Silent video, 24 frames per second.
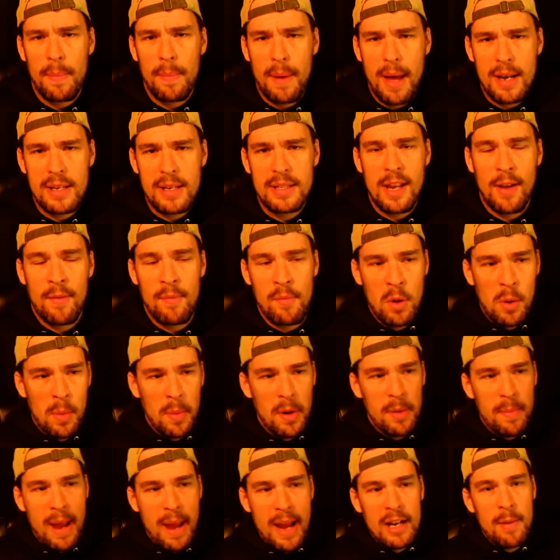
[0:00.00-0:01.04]
About a
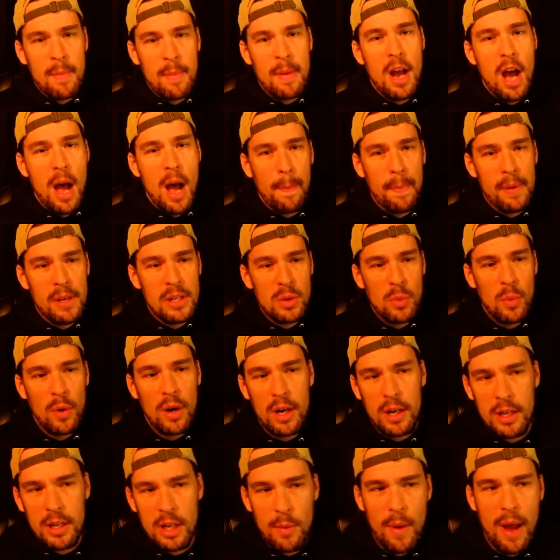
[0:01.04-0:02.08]
7mm Magnum and up is
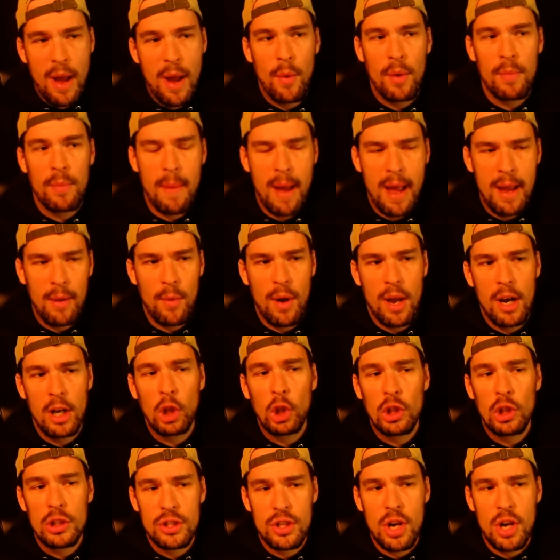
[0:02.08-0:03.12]
where you might might
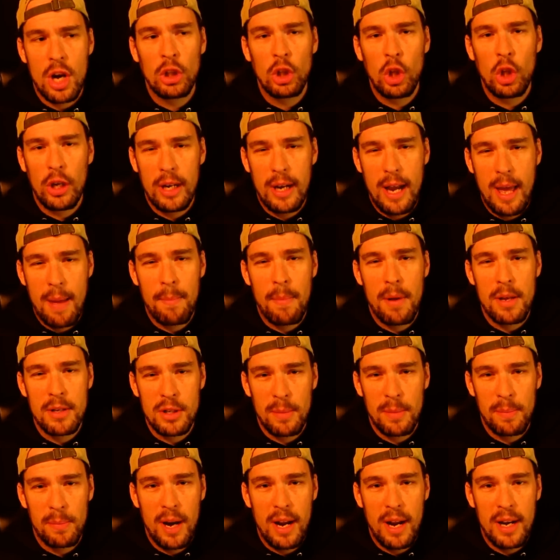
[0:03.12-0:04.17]
want to start looking at
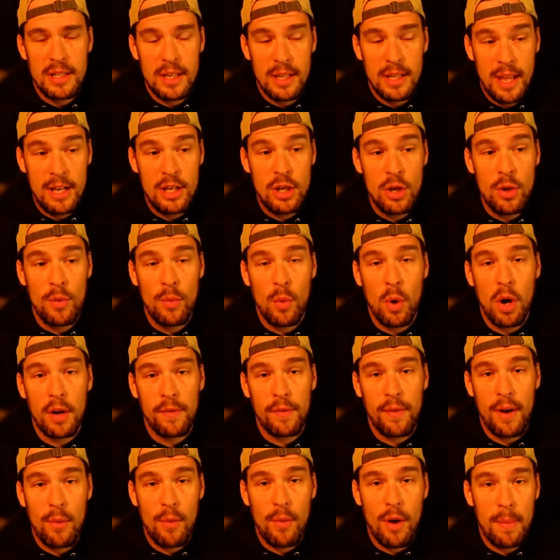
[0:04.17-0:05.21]
muzzle brakes. And they do
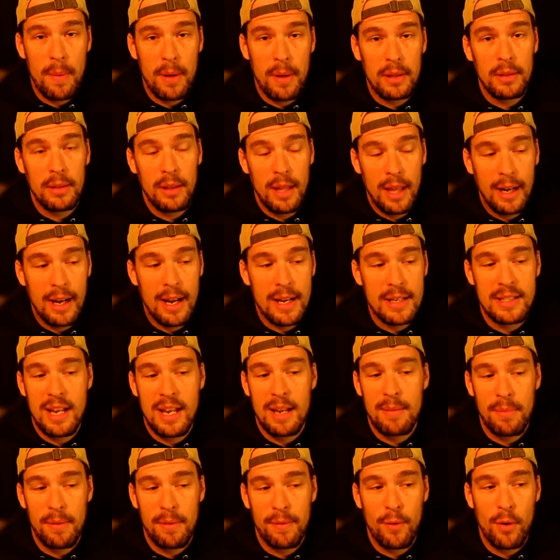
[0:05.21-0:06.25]
work very well, but like I
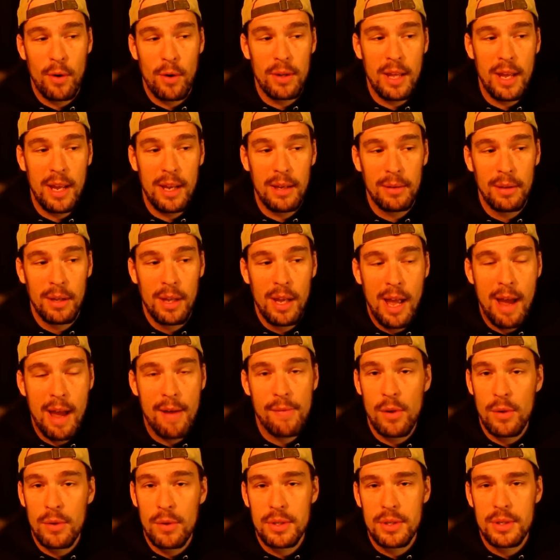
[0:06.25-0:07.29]
said before, they
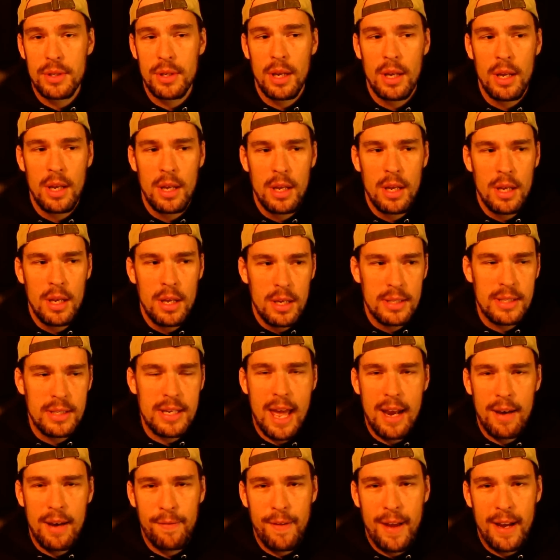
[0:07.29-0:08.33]
have those
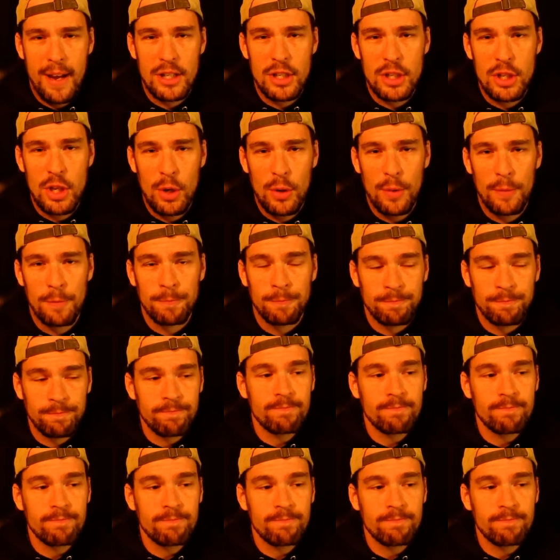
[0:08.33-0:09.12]
side effects too.